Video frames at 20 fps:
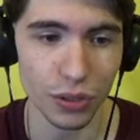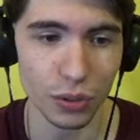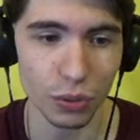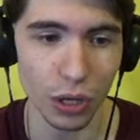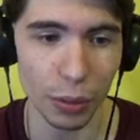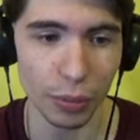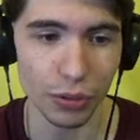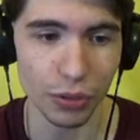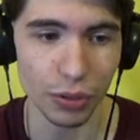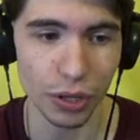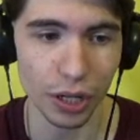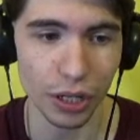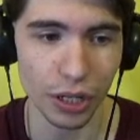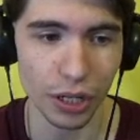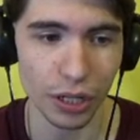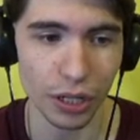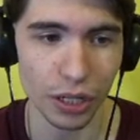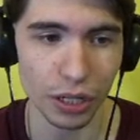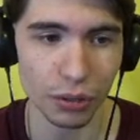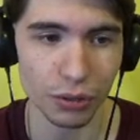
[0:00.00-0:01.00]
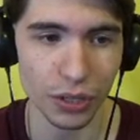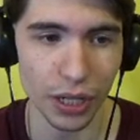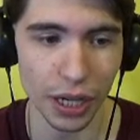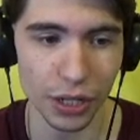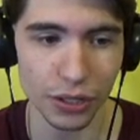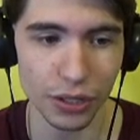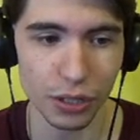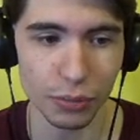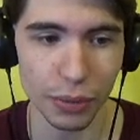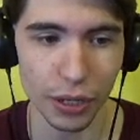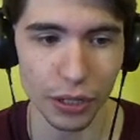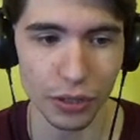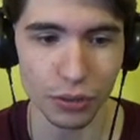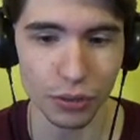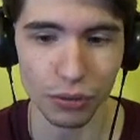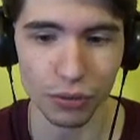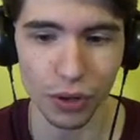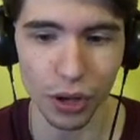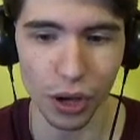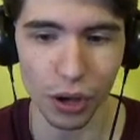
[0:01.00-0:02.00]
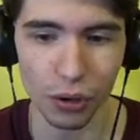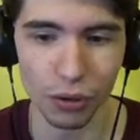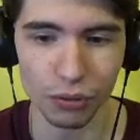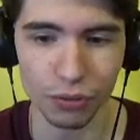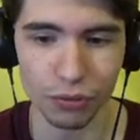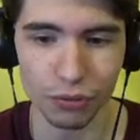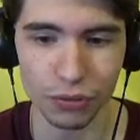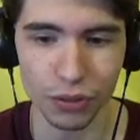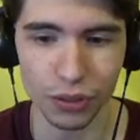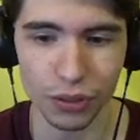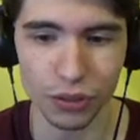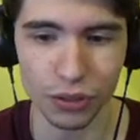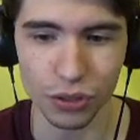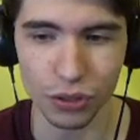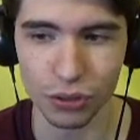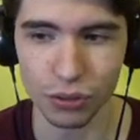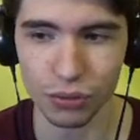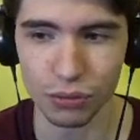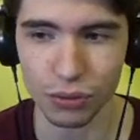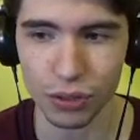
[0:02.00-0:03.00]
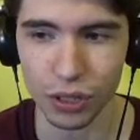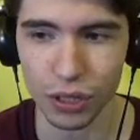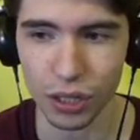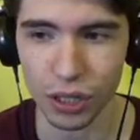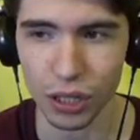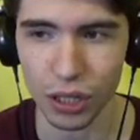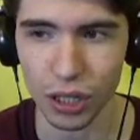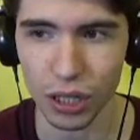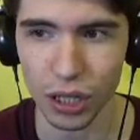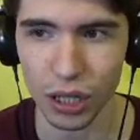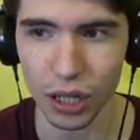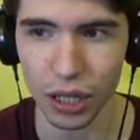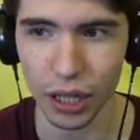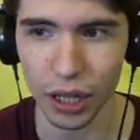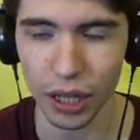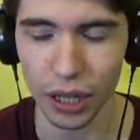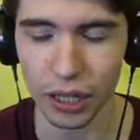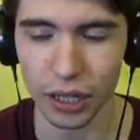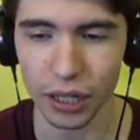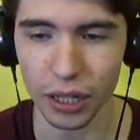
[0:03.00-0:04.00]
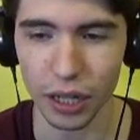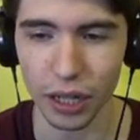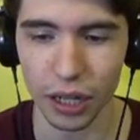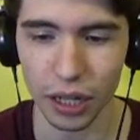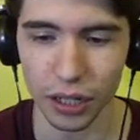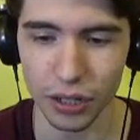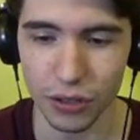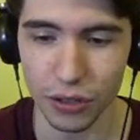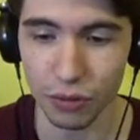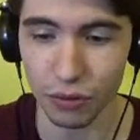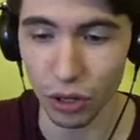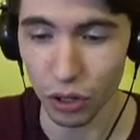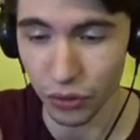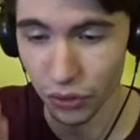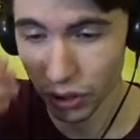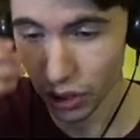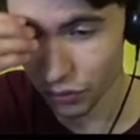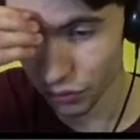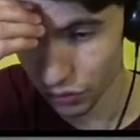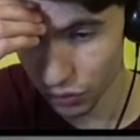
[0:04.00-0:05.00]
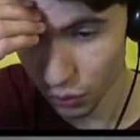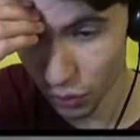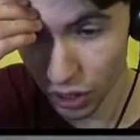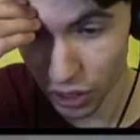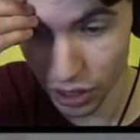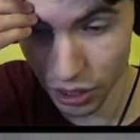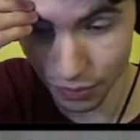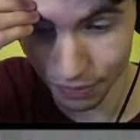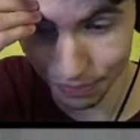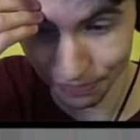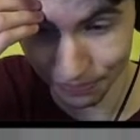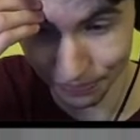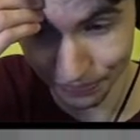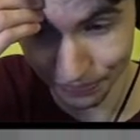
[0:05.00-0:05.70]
swap training. It was actually about to evolve too, and because uh, it evolves at level 20.